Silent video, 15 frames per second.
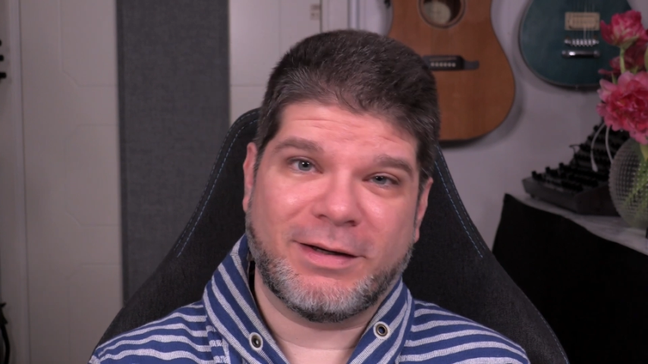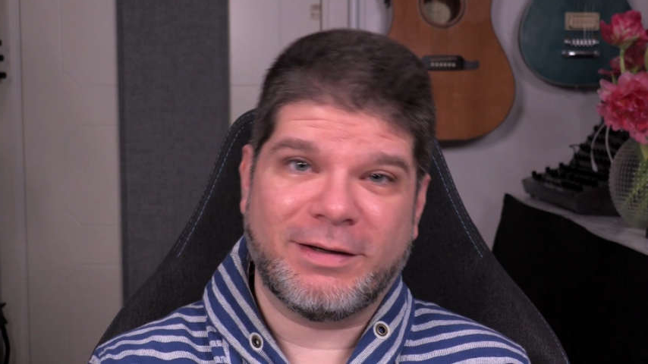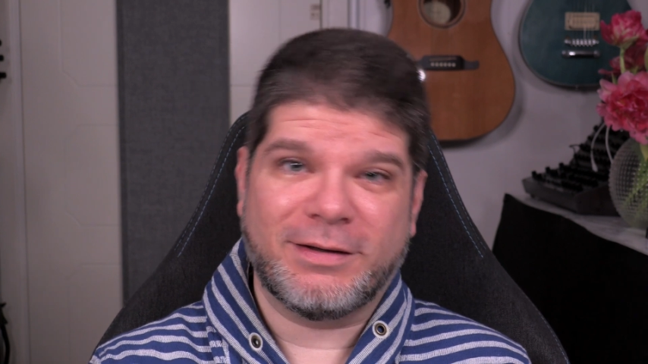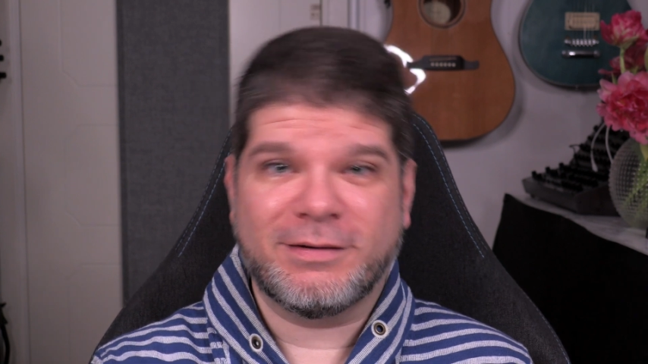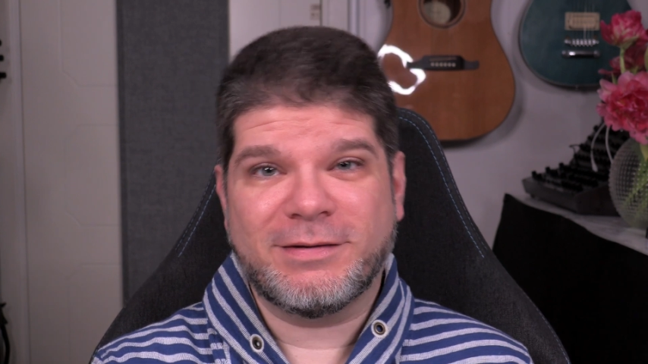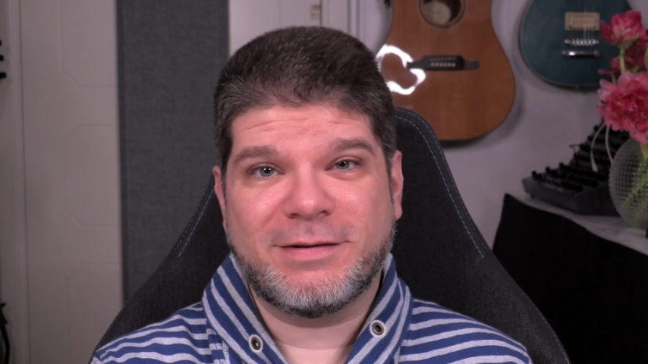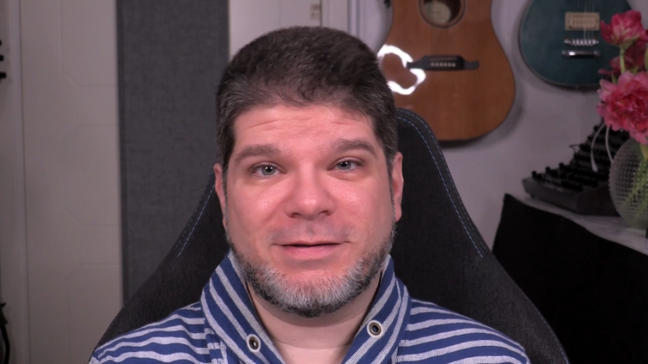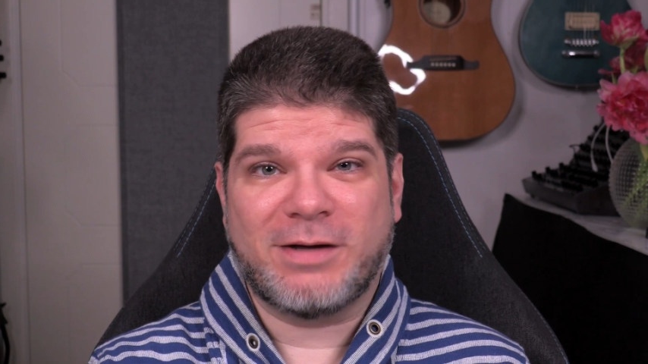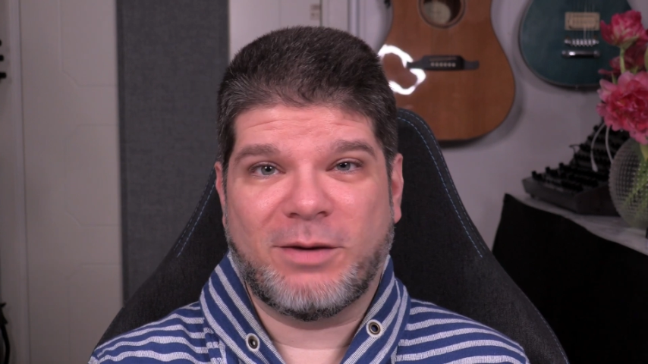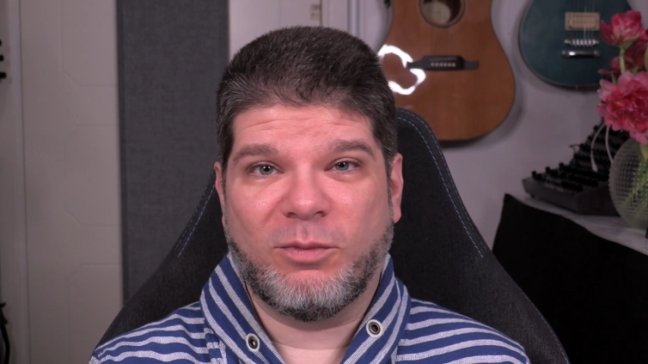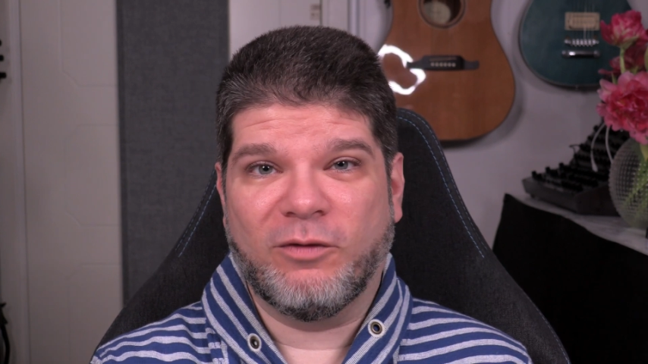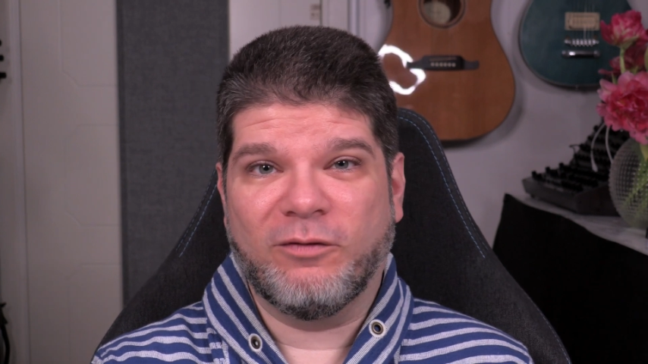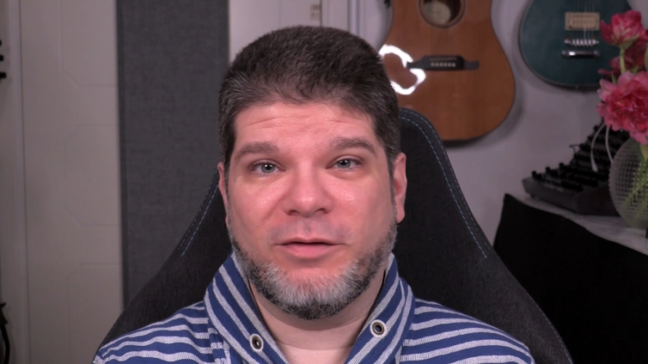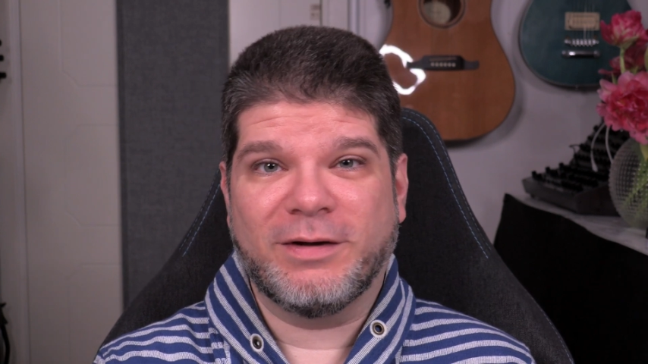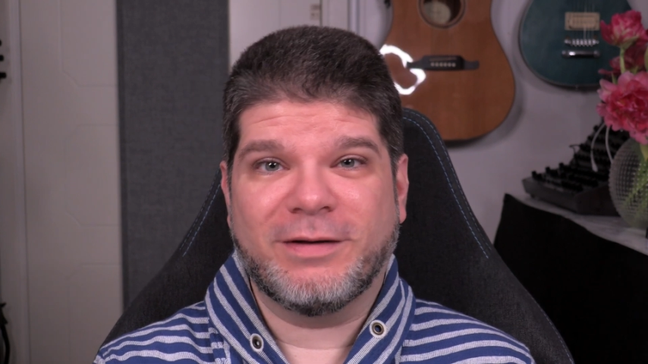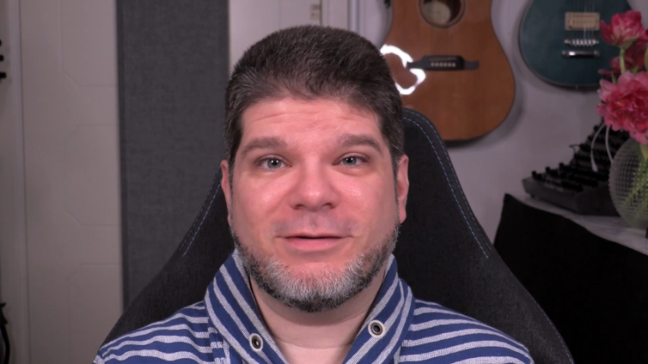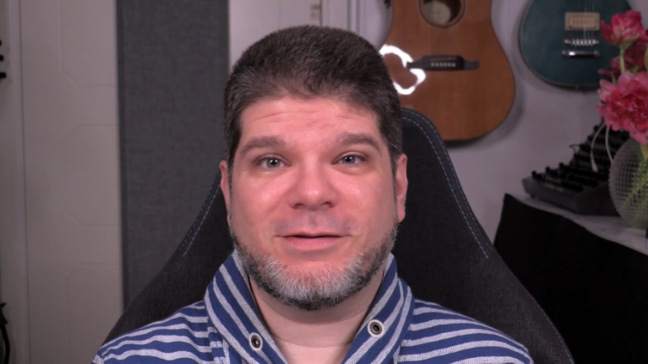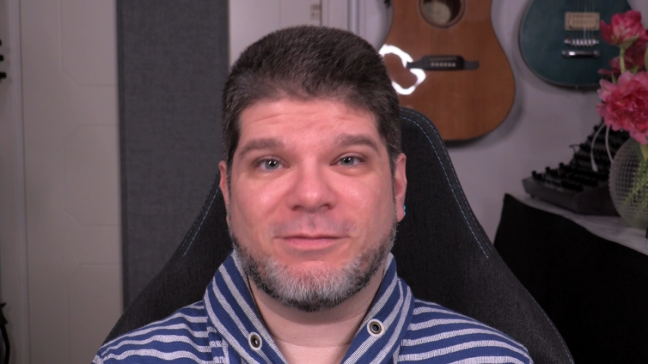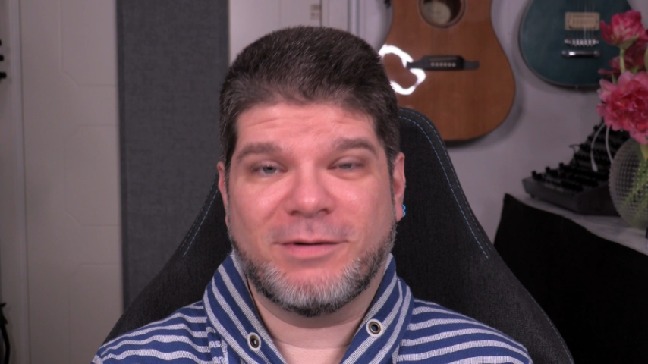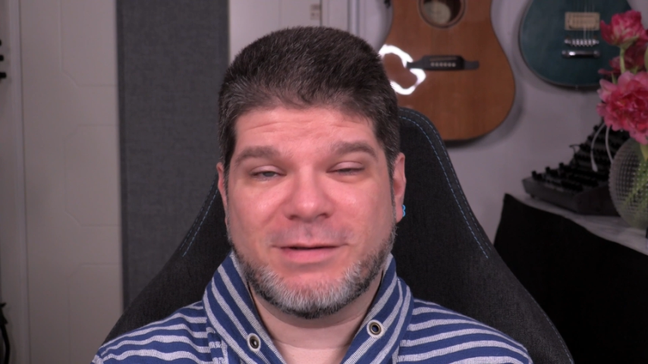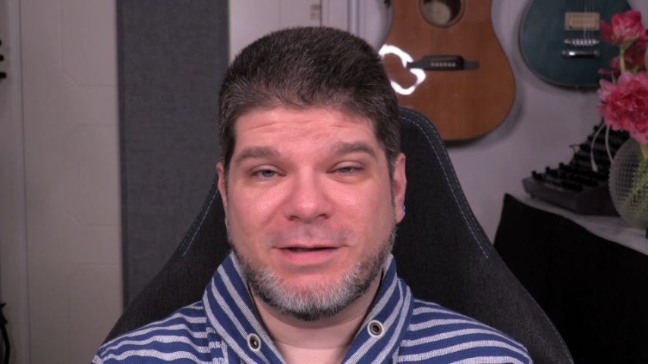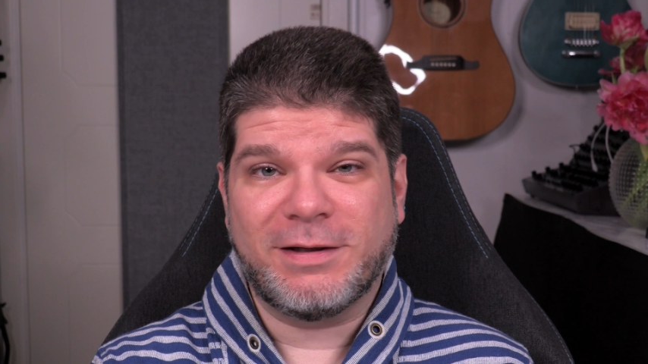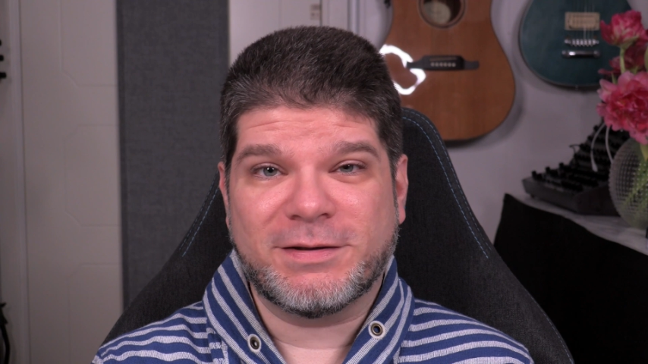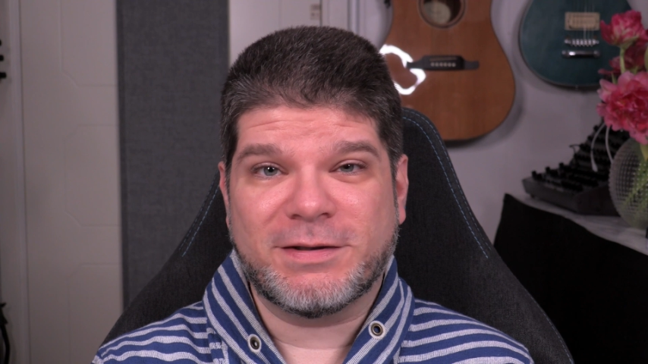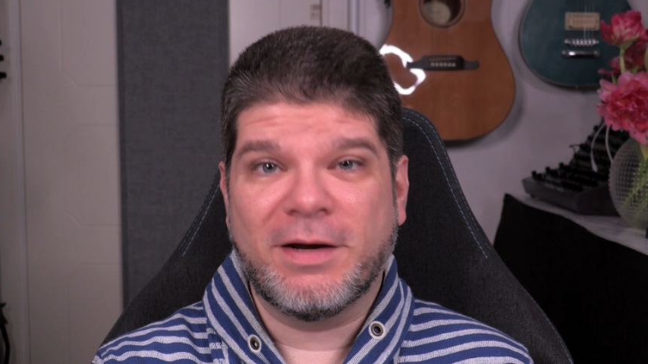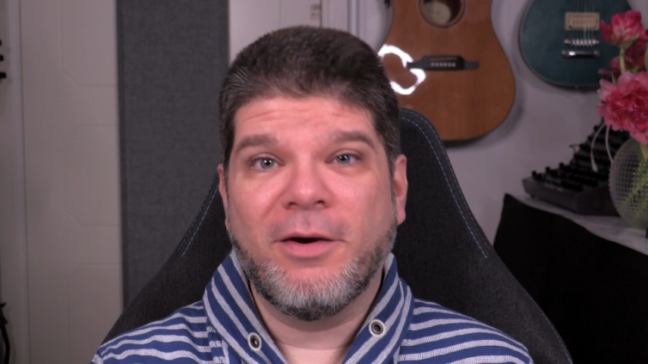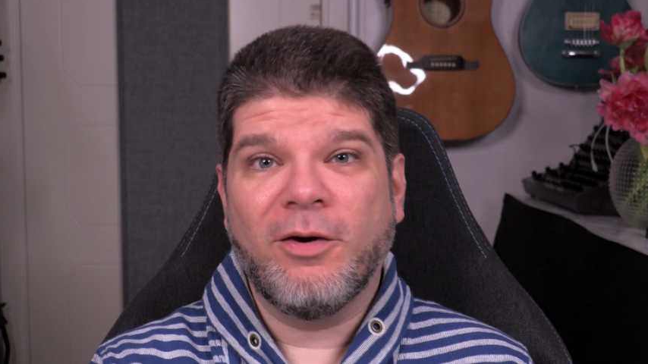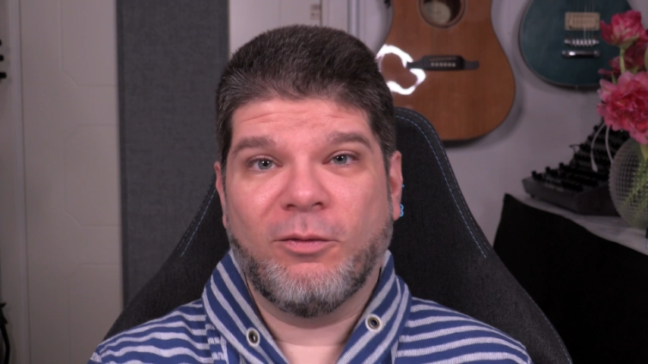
and some of its results,